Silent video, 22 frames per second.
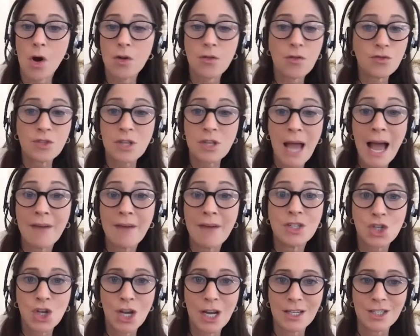haven't
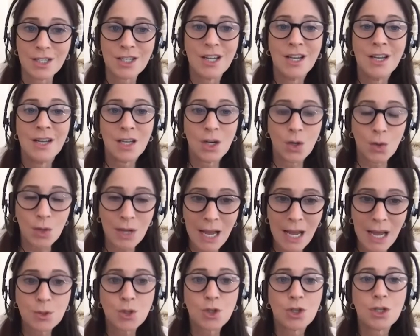changed.
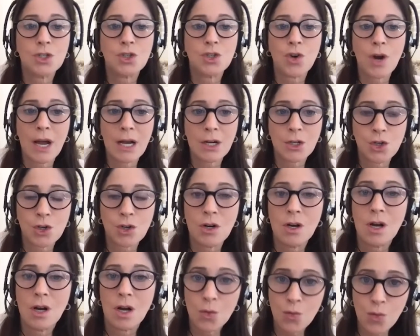Capsular contracture,
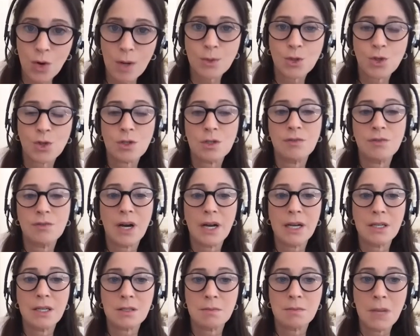a ruptured
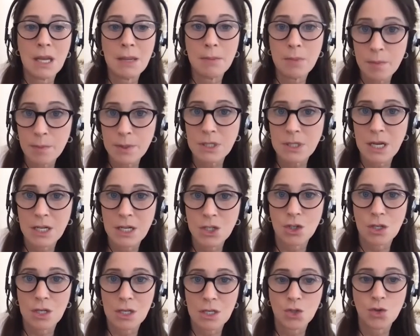device, maybe a
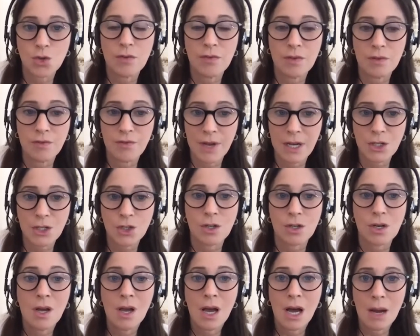potential history of infection.
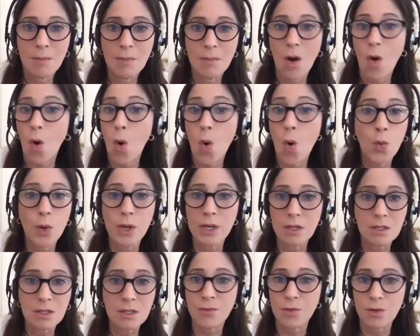I'm
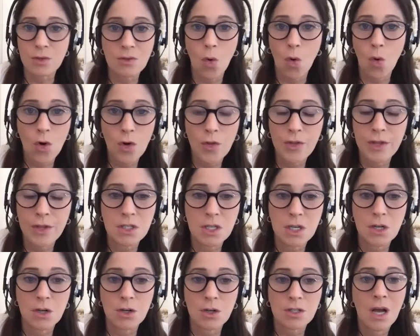always, for all these
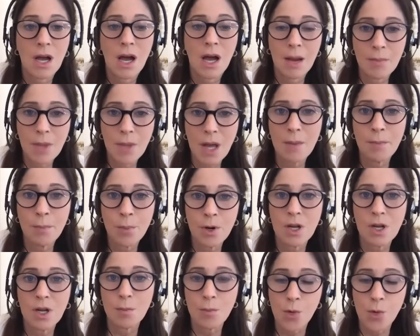years, I'm not
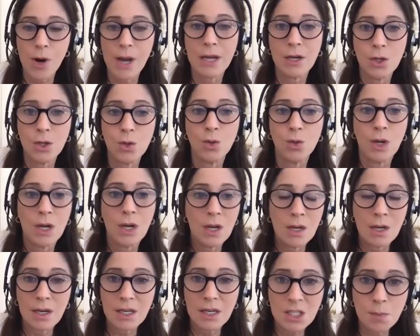putting a brand new
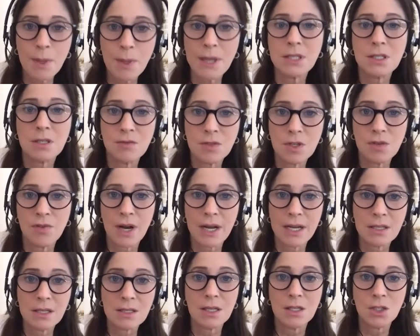expensive
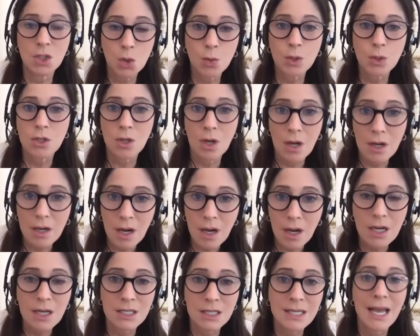device into a
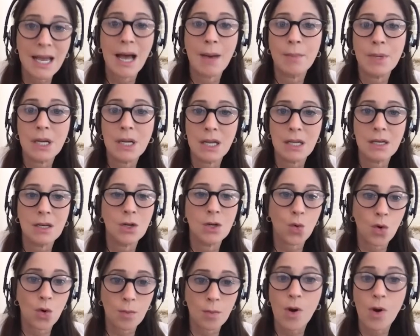contaminated
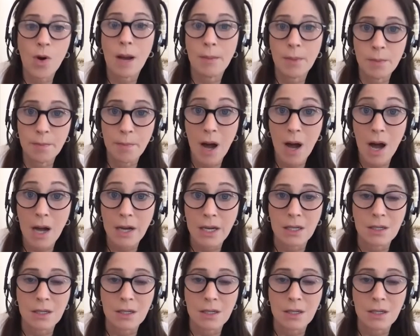or a problem pocket.